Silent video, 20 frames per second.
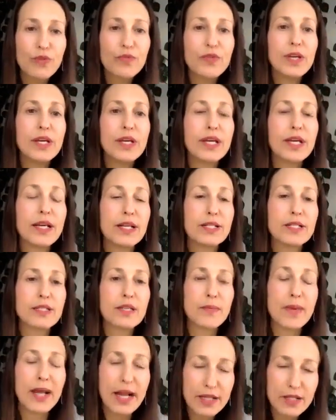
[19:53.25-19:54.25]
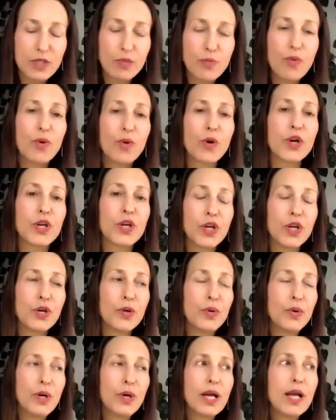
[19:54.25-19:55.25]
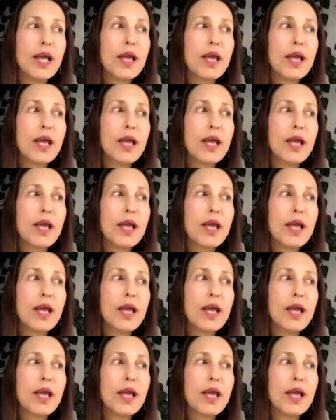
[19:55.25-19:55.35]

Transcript: veganism and I support you.